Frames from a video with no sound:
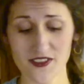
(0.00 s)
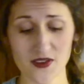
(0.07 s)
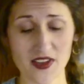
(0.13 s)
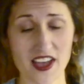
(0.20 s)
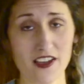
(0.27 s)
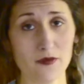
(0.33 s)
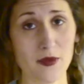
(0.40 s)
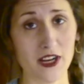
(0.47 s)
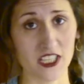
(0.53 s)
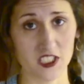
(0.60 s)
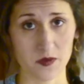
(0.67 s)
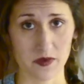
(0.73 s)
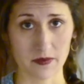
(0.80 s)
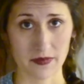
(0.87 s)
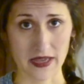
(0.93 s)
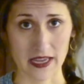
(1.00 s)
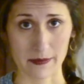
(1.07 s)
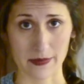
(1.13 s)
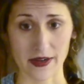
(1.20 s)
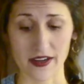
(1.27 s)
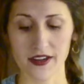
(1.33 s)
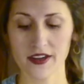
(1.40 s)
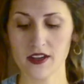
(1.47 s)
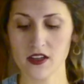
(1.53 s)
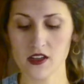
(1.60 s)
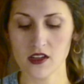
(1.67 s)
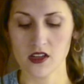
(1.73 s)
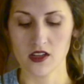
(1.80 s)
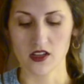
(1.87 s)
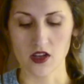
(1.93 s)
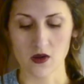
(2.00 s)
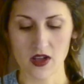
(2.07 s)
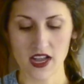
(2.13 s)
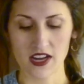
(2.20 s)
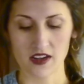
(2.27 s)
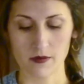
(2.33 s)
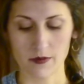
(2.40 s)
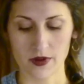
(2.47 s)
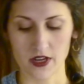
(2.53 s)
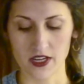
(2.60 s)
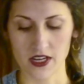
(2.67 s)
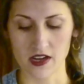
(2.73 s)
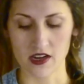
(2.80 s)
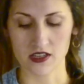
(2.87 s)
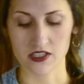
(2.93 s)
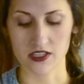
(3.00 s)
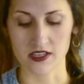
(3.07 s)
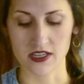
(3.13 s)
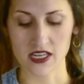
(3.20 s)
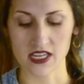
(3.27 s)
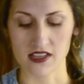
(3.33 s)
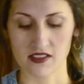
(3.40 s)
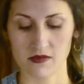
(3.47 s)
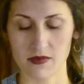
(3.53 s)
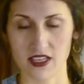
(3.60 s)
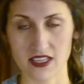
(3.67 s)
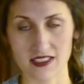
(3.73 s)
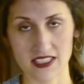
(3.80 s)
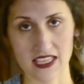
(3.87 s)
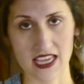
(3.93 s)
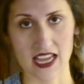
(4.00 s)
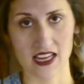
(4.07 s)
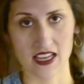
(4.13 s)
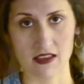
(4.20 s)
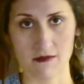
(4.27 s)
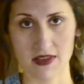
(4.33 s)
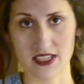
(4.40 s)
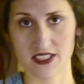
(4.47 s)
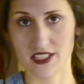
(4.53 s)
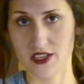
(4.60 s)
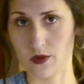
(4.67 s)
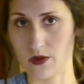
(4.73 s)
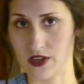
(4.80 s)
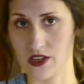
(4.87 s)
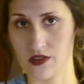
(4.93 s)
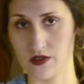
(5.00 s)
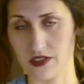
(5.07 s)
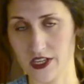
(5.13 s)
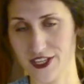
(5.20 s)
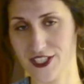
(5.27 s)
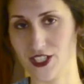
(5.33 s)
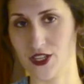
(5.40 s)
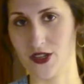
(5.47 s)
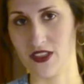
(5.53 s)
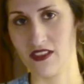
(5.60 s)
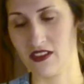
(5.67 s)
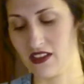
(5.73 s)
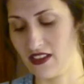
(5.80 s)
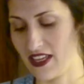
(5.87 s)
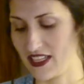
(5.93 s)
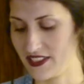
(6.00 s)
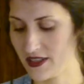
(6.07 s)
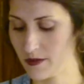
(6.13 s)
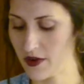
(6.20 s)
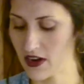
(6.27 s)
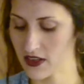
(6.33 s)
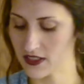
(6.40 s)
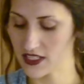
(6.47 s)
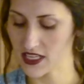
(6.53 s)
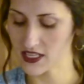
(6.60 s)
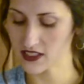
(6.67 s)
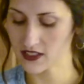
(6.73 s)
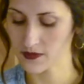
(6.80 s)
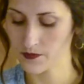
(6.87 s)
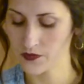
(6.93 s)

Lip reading: you have parchment paper, go ahead and put it underneath because it can get messy when you start to do the glazing process.